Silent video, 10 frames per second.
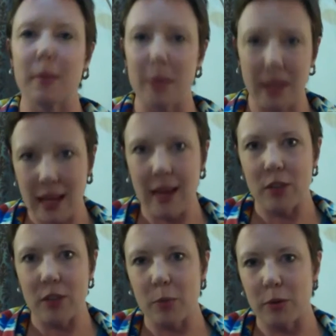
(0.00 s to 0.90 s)
I mean, they have a
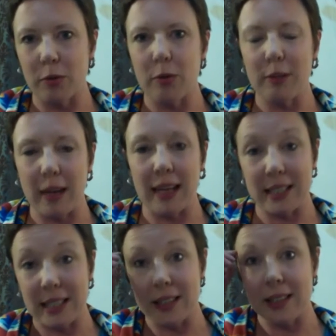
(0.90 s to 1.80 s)
number of
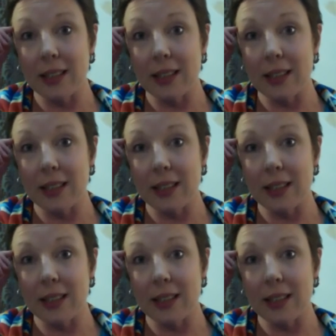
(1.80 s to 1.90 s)
reflexes